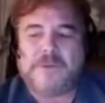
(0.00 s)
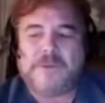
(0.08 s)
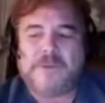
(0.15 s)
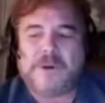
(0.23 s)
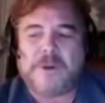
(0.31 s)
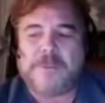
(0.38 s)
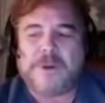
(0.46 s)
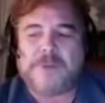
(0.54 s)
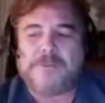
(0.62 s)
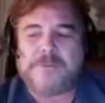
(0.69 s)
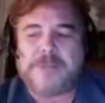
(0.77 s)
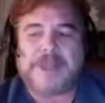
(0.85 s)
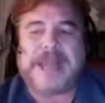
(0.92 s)
grew up on a
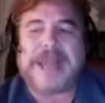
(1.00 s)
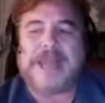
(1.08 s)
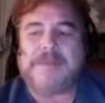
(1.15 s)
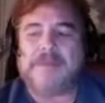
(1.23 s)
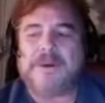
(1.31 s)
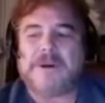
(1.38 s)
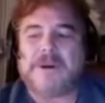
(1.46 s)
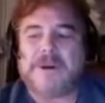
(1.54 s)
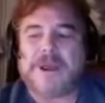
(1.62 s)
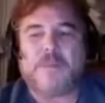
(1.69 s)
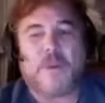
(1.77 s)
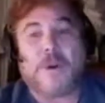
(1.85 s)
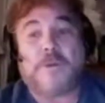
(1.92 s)
planet where you
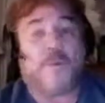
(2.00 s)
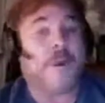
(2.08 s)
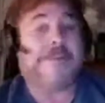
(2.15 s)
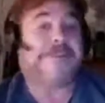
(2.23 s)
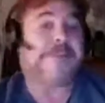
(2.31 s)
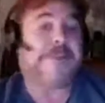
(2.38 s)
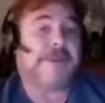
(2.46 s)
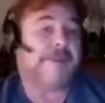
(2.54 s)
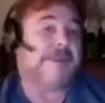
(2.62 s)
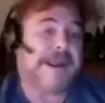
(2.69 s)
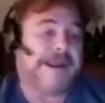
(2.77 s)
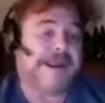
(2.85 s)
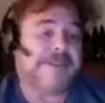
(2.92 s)
had one race on the
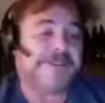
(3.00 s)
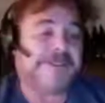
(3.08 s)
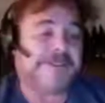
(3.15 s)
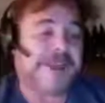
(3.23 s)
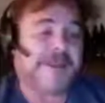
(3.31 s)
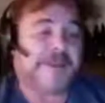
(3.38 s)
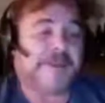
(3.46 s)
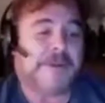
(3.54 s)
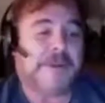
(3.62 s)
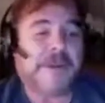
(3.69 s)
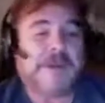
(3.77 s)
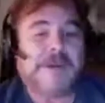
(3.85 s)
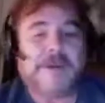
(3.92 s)
planet, as an example,
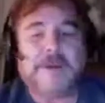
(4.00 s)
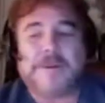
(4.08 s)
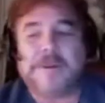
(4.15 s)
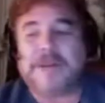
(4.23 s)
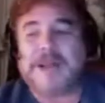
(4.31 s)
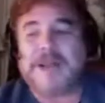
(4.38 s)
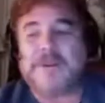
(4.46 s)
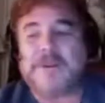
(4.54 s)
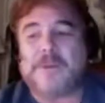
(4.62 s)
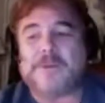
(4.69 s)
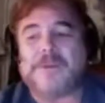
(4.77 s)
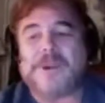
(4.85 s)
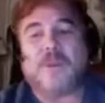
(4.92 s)
grew up on a planet where
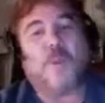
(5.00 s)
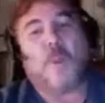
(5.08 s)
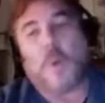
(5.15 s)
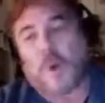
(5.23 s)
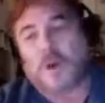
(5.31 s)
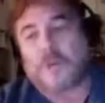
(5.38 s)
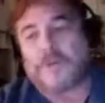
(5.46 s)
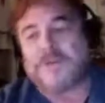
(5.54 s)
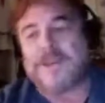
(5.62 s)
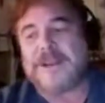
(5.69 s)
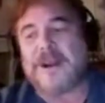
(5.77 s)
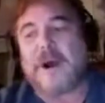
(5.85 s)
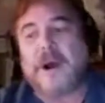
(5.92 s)
there wasn't any war,
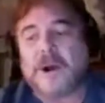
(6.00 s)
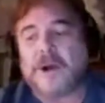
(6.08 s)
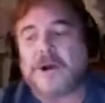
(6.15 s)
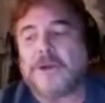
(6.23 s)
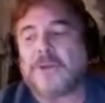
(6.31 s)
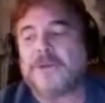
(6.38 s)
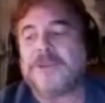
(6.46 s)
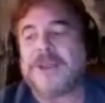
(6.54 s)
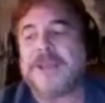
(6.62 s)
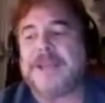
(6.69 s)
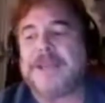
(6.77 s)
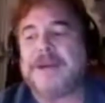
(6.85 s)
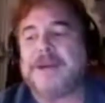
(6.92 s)
wasn't any hunger, wasn't
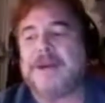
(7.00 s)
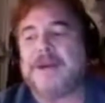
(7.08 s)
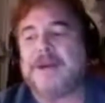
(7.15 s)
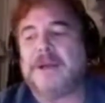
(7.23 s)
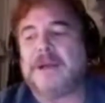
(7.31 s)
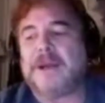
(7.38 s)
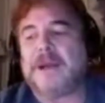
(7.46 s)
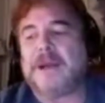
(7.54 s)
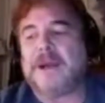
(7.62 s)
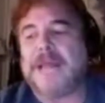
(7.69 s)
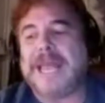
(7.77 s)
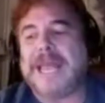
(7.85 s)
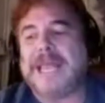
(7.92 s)
any of
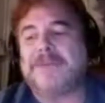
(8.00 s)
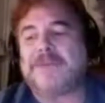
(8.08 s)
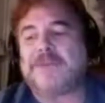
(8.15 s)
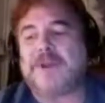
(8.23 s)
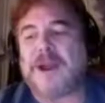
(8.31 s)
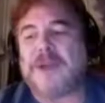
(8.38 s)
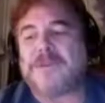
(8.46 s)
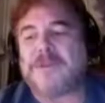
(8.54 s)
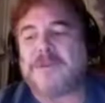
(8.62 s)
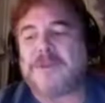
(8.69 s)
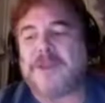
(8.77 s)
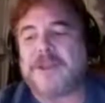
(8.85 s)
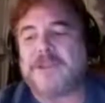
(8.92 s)
the trials and
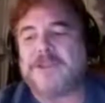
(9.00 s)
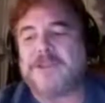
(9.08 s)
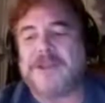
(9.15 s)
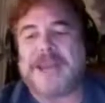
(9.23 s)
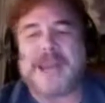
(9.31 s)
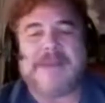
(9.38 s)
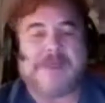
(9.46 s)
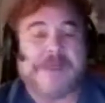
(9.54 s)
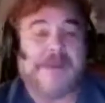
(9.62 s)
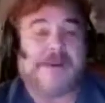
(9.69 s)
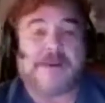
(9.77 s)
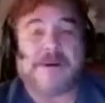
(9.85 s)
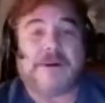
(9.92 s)
tribulations that we have
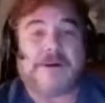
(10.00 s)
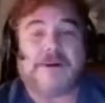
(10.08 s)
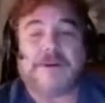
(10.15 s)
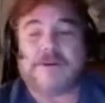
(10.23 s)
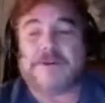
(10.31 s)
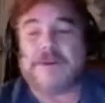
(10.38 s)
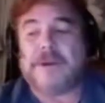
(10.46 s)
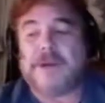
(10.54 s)
here on Earth,